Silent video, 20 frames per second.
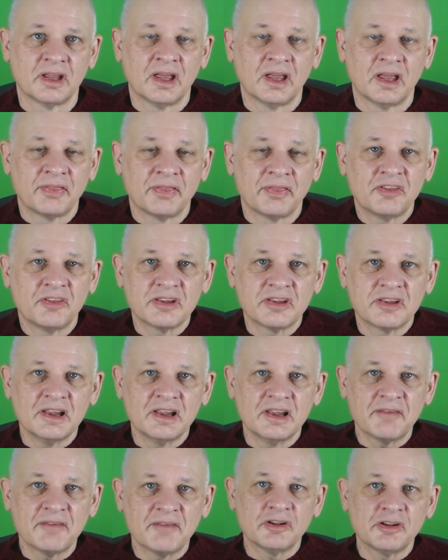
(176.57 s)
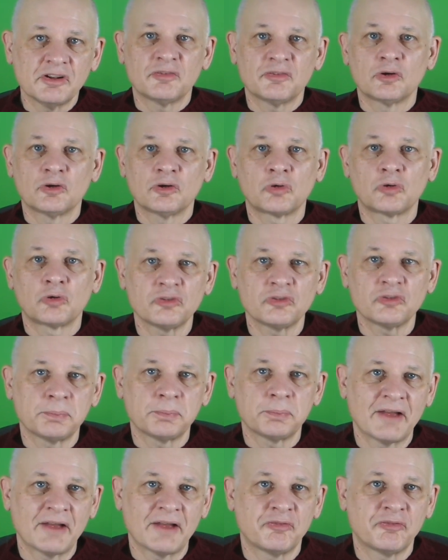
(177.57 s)
This level of
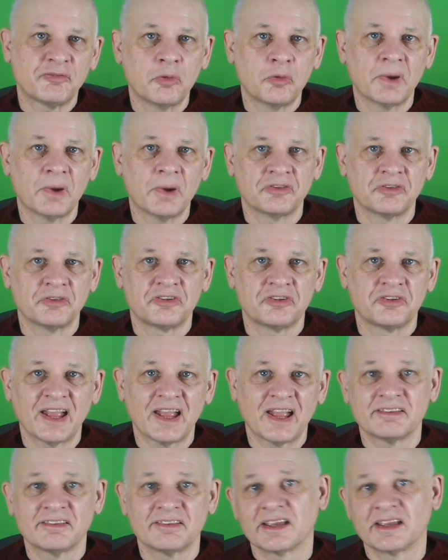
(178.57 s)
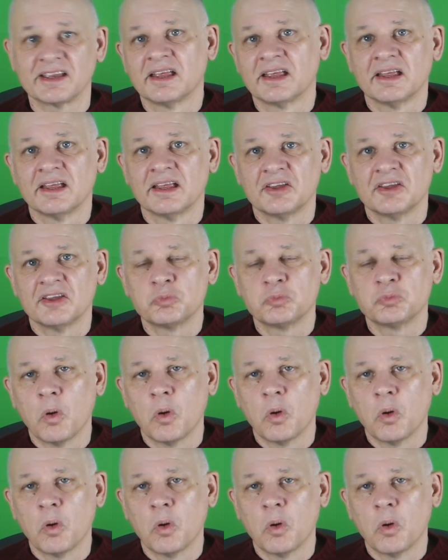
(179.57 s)
cross-platform understanding is what